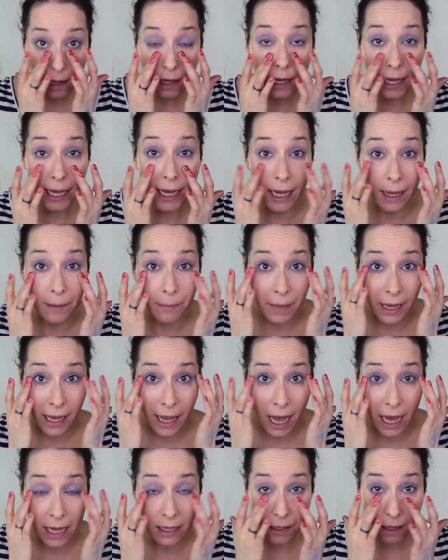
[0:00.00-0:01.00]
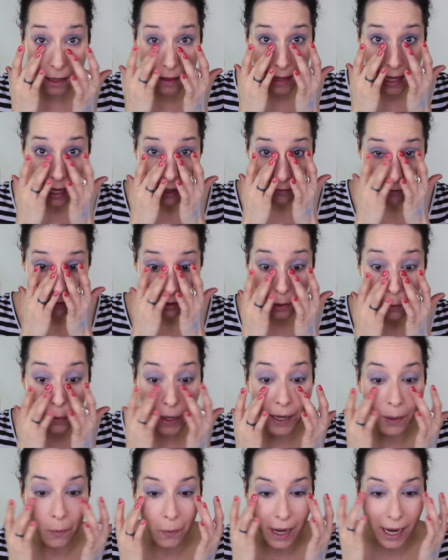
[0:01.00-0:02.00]
I had my eyes on that for
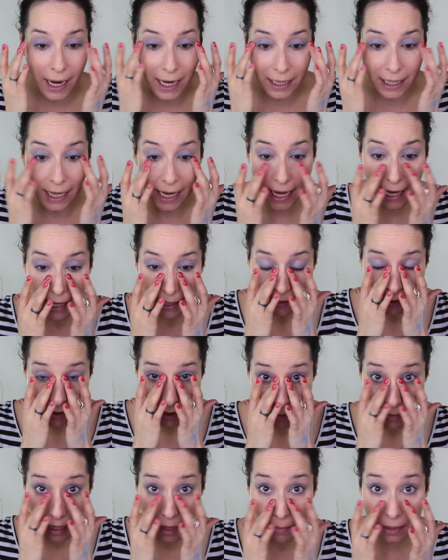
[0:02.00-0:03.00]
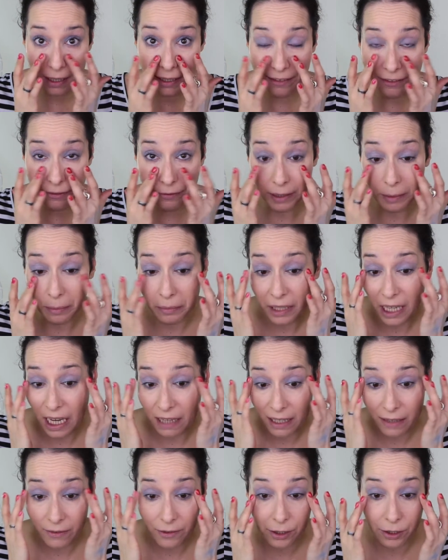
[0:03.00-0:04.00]
quite a while, and the Maybelline Fit Me. I
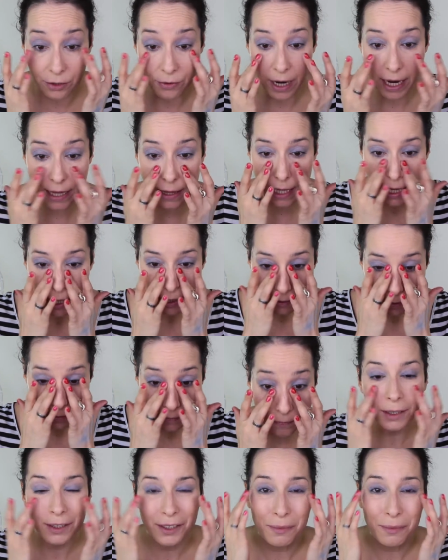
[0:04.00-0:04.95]
never tried that.